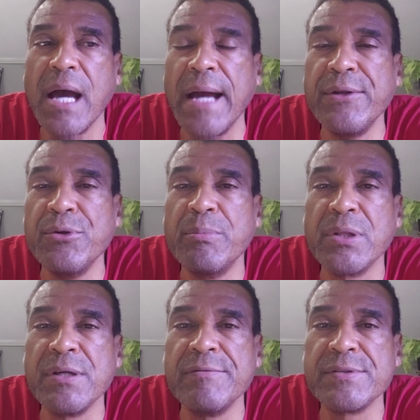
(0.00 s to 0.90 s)
I do
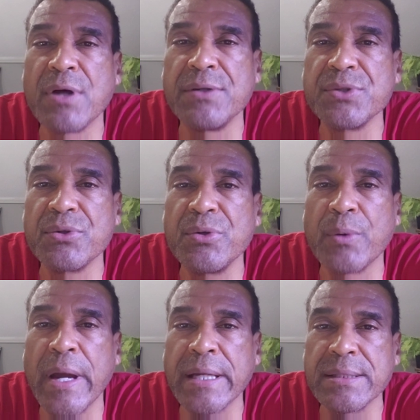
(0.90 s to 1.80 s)
believe is also
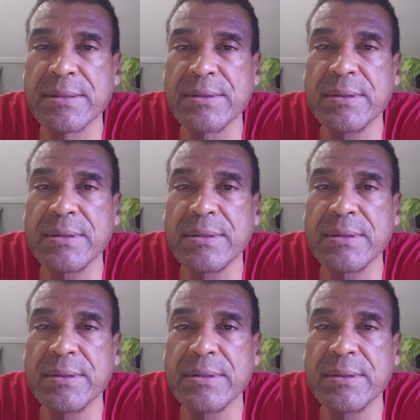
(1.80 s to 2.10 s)
correct.